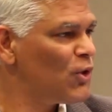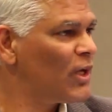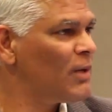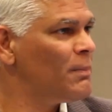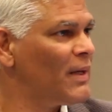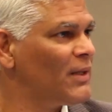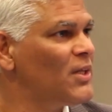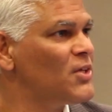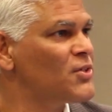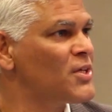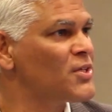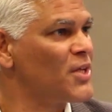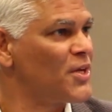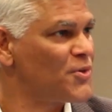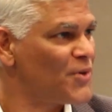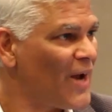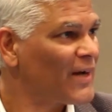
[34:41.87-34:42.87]
can make these
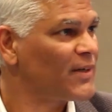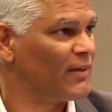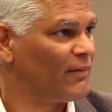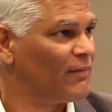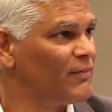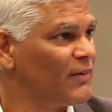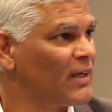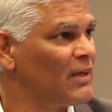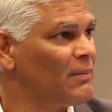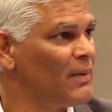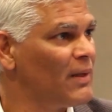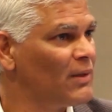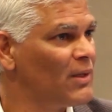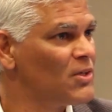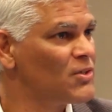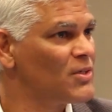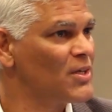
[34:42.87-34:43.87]
things attractive. We can
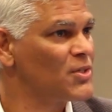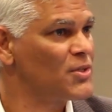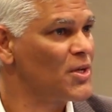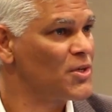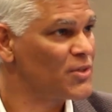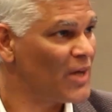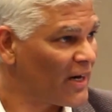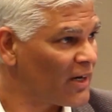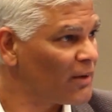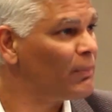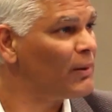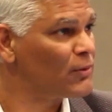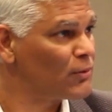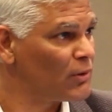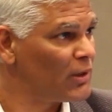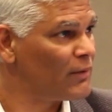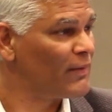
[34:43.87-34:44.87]
make these things
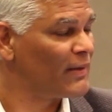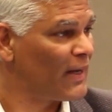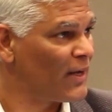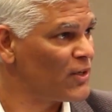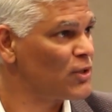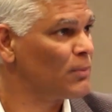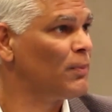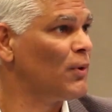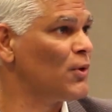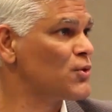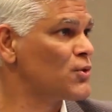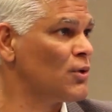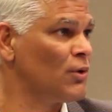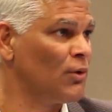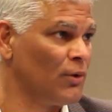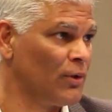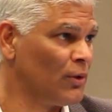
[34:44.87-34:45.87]
desirable to live in, as
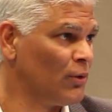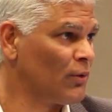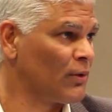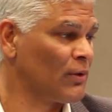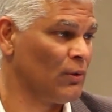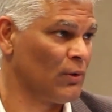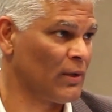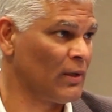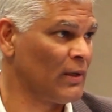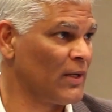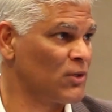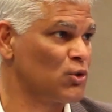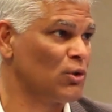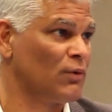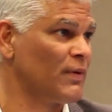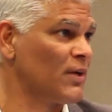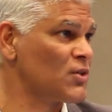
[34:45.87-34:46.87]
opposed to looking
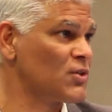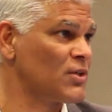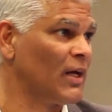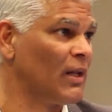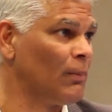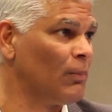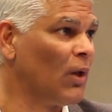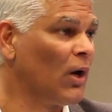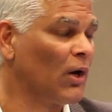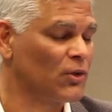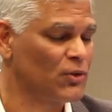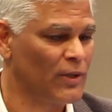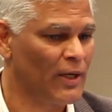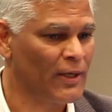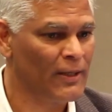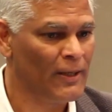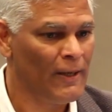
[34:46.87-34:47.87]
like Soviet-style
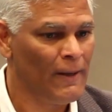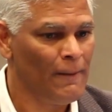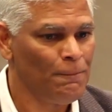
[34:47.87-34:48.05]
blocks, right?